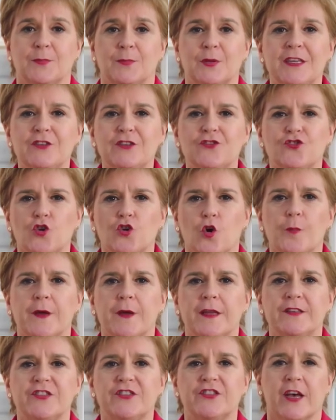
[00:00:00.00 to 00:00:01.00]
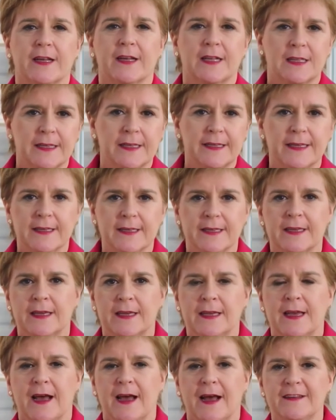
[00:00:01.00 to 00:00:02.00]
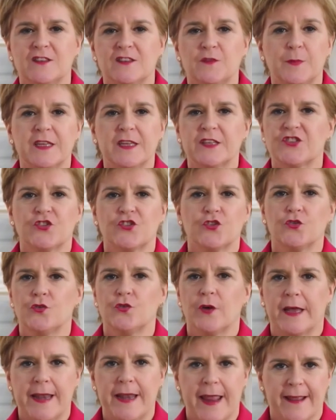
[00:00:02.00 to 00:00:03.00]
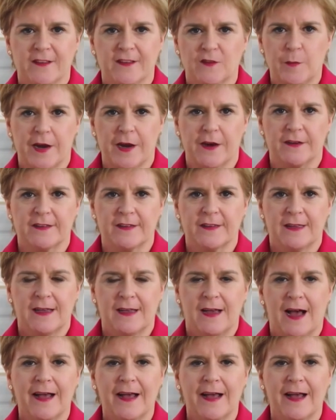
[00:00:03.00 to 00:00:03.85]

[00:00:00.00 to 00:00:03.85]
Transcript: Please drop into a clinic and speak to an expert.